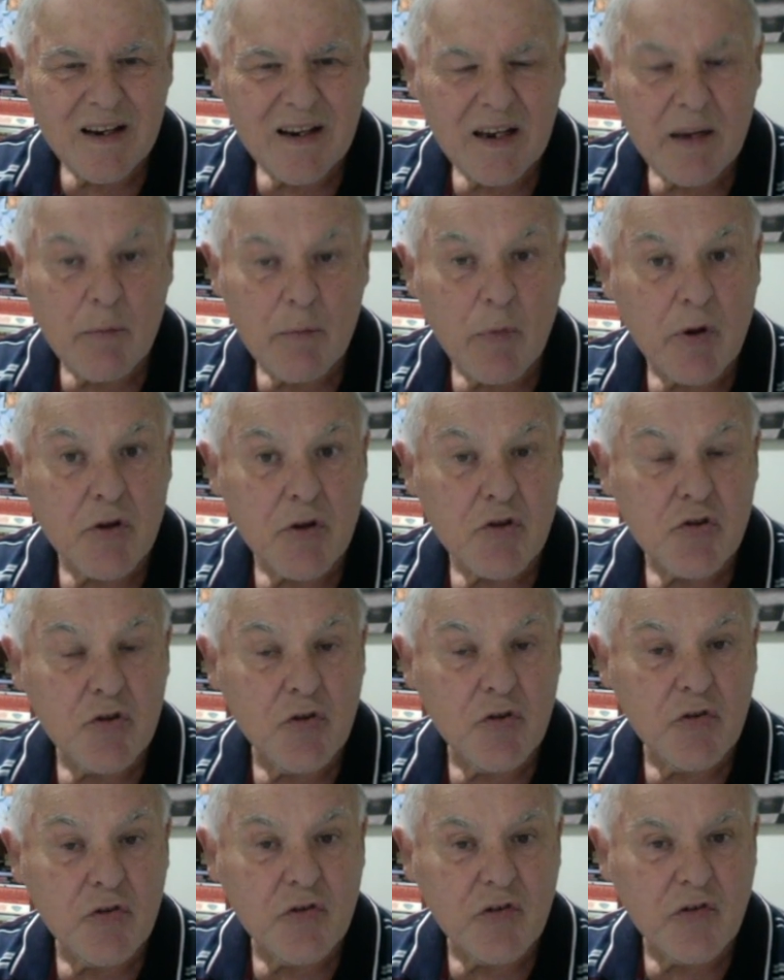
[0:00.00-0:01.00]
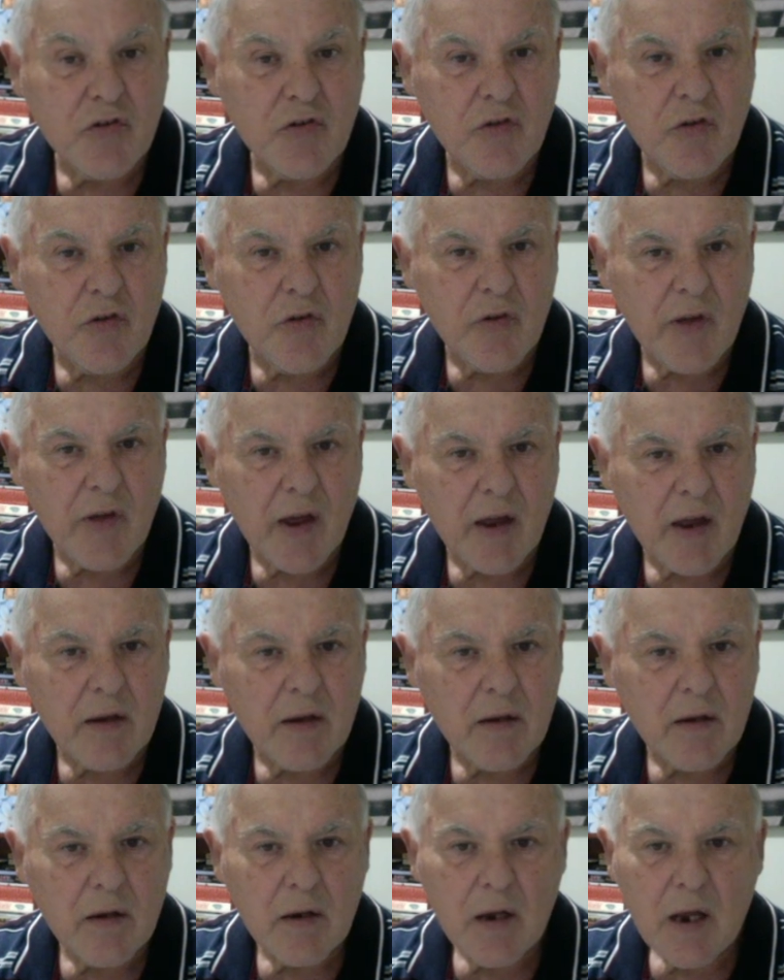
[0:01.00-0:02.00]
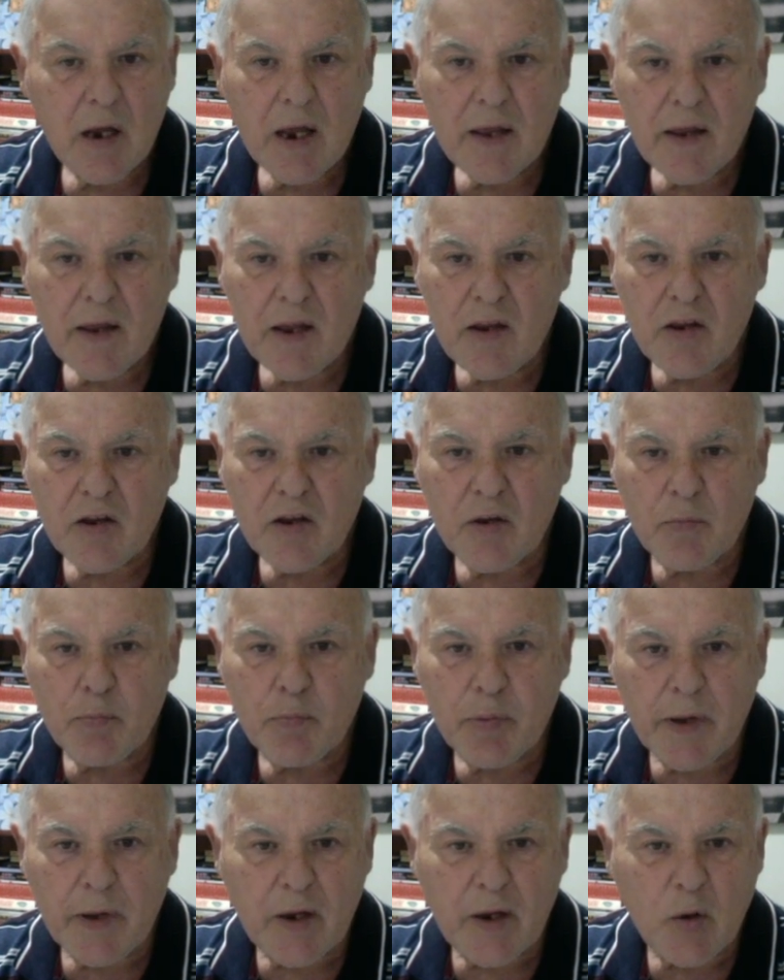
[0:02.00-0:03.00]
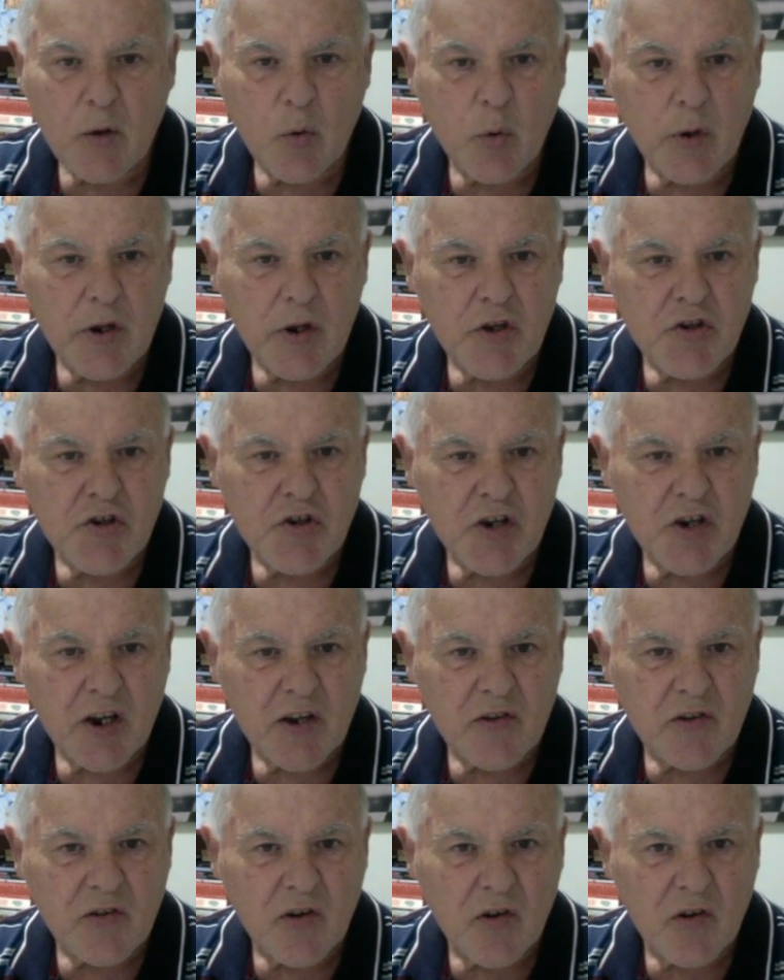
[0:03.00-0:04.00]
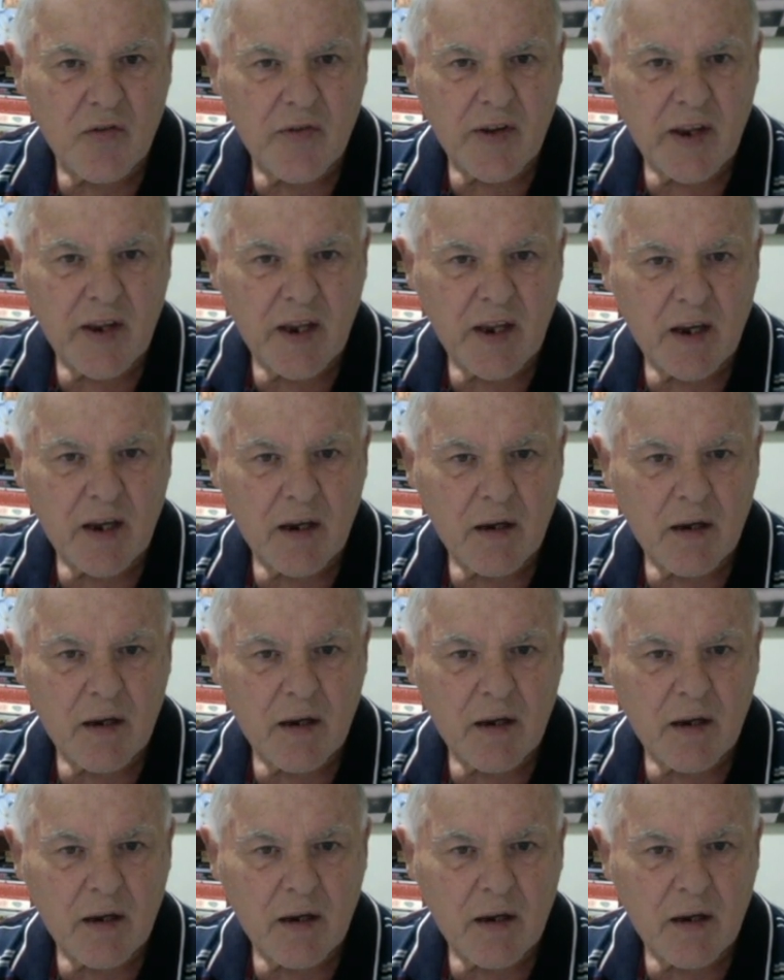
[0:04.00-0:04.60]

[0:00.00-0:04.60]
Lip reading: You might choose to do that. Then you could play queen checks over here.